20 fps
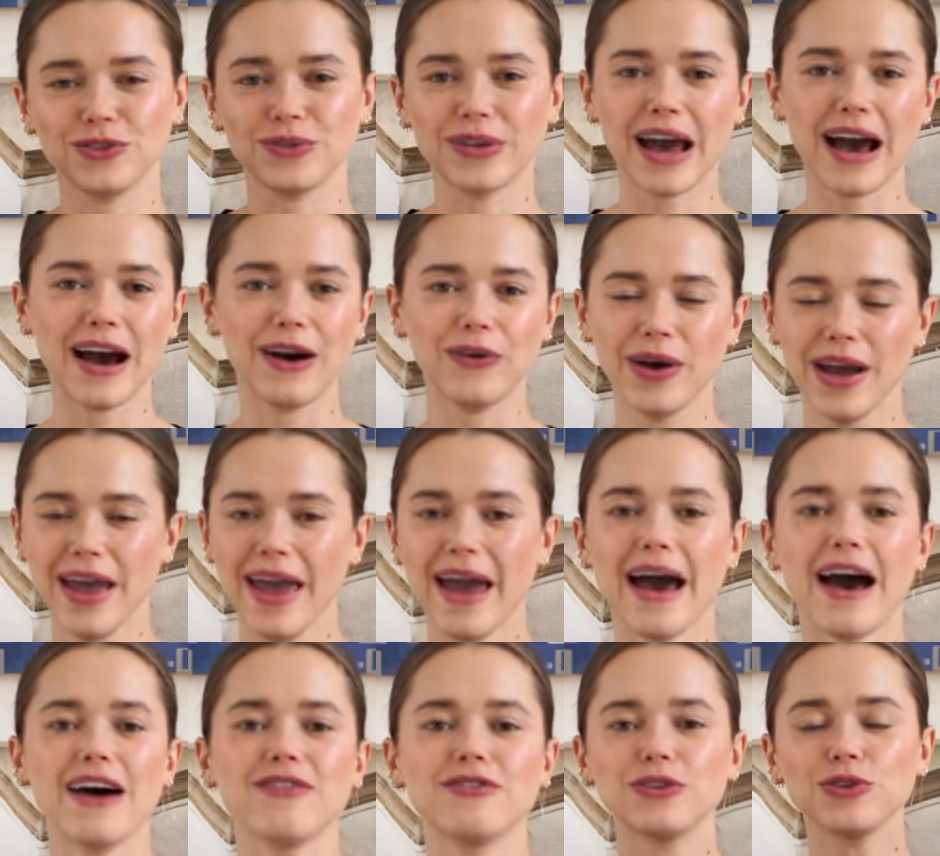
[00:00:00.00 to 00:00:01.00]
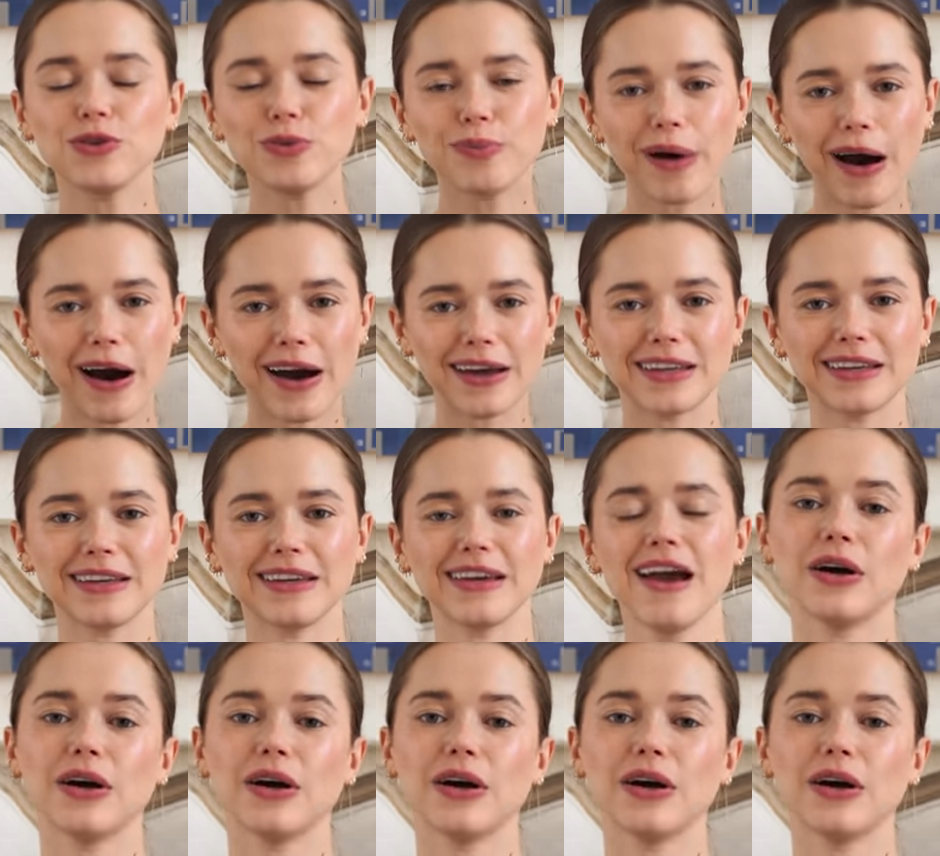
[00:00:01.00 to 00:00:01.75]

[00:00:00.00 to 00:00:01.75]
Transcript: You now have a new body,